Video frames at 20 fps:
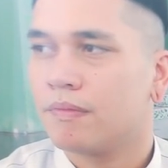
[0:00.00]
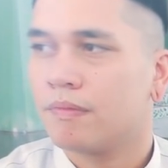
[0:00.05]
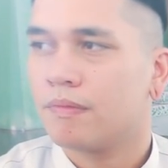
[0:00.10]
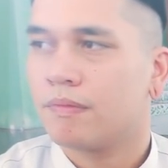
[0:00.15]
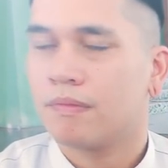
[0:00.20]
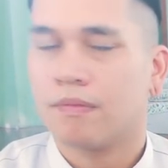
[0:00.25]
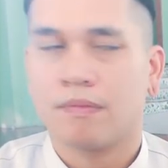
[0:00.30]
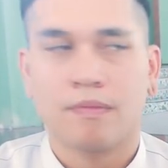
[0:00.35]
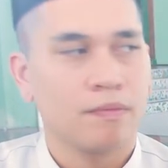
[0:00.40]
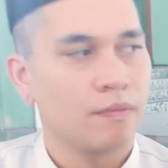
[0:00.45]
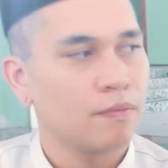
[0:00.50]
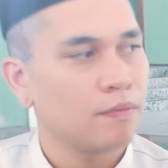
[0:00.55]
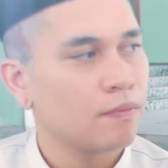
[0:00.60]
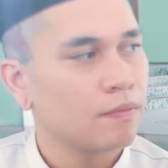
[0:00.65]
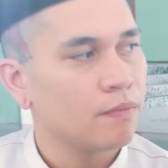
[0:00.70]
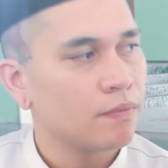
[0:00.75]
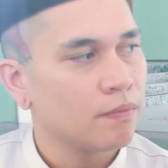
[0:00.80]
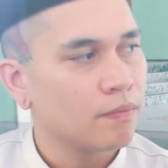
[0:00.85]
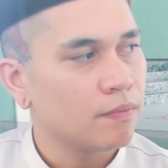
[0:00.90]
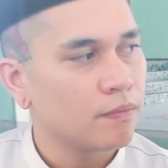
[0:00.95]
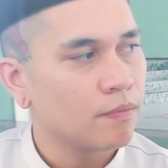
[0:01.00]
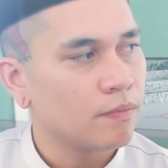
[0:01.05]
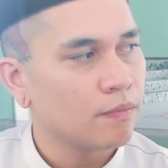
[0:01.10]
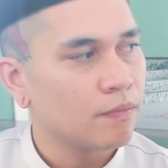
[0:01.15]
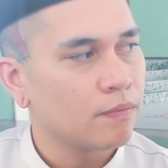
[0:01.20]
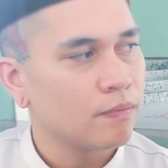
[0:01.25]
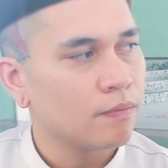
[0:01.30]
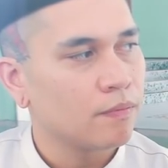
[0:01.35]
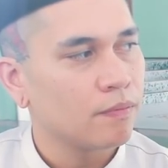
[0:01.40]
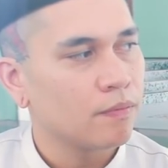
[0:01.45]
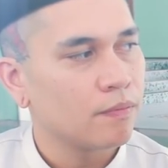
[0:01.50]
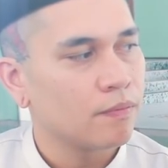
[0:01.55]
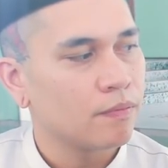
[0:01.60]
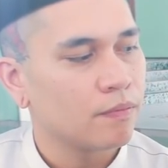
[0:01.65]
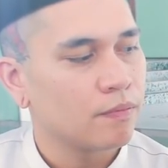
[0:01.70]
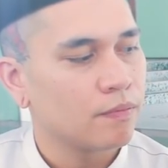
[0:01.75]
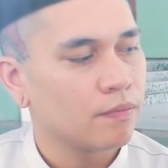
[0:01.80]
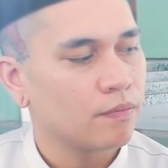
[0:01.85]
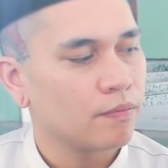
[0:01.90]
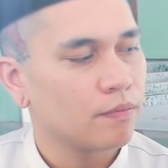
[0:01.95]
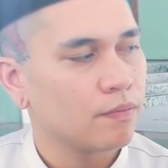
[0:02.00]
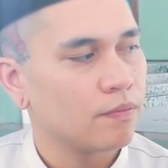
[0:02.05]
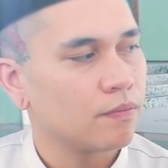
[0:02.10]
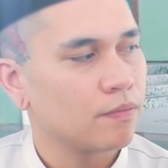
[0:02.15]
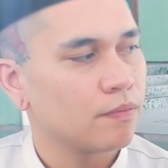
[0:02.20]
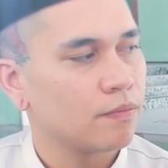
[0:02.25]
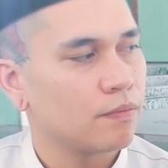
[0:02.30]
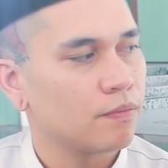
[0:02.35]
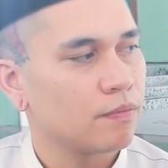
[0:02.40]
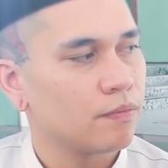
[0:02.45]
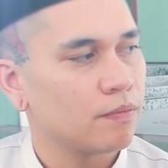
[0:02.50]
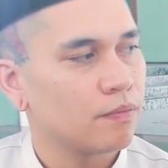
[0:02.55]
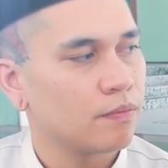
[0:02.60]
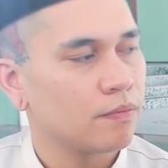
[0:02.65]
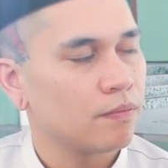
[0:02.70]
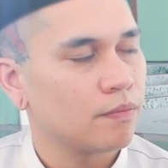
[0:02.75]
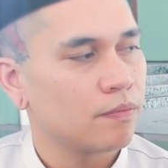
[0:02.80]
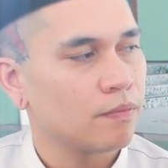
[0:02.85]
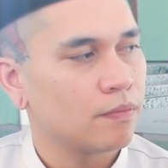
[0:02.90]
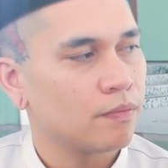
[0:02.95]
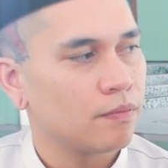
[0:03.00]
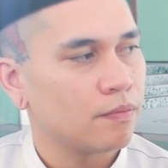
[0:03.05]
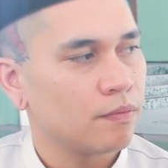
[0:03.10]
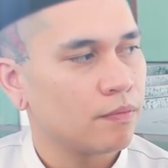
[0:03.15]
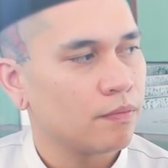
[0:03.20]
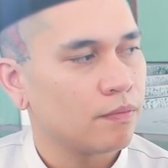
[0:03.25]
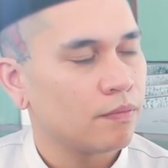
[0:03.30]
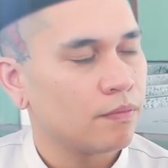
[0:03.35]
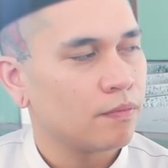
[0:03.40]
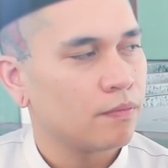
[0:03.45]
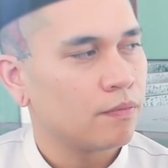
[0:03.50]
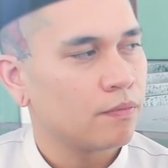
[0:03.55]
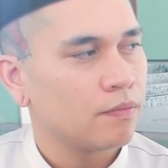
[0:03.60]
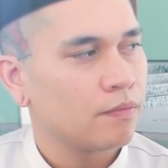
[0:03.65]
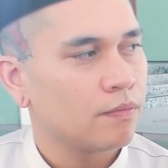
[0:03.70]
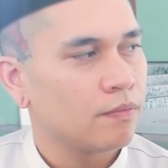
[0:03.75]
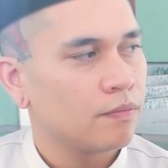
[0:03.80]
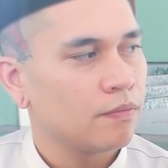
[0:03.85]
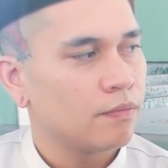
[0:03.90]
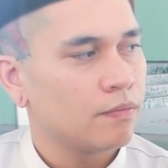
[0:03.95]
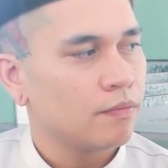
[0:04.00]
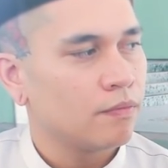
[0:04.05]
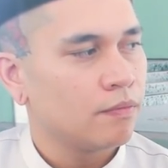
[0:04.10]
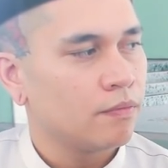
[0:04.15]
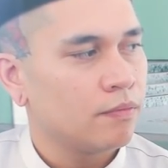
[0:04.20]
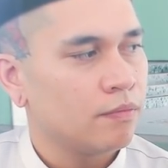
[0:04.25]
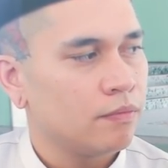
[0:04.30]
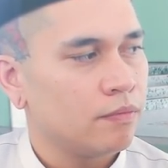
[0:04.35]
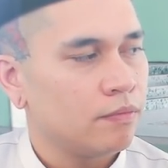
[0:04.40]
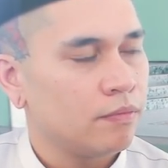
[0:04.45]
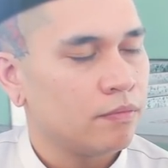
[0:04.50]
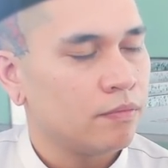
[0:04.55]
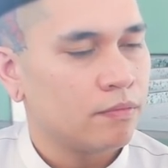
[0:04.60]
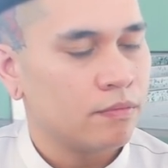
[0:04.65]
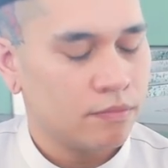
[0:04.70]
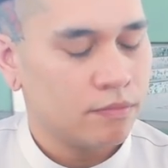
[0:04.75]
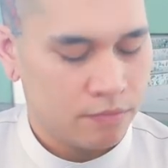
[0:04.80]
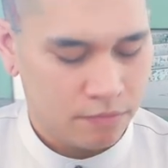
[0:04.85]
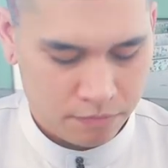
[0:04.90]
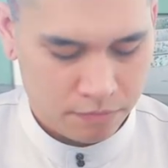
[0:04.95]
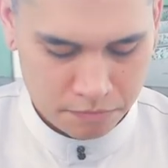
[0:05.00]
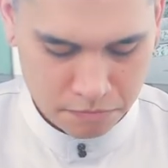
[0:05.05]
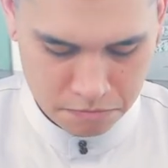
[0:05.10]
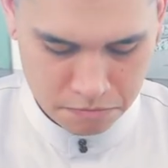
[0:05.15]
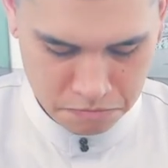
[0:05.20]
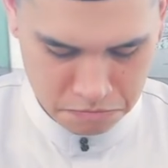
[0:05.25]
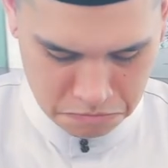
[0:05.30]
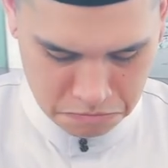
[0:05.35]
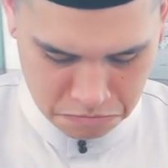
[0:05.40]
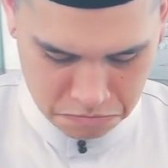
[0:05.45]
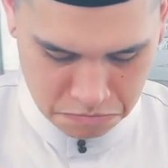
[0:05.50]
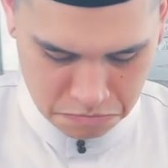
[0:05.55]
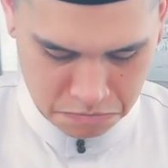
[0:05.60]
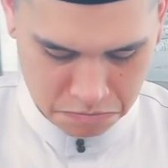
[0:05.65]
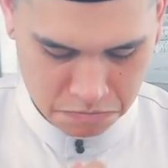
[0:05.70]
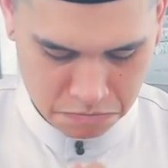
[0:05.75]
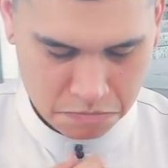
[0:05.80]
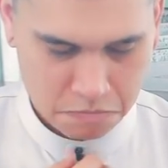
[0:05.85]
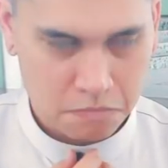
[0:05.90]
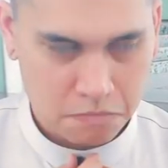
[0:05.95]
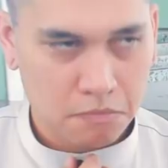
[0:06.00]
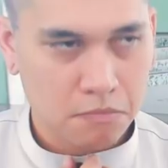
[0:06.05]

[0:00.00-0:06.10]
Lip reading: The person shown says nothing.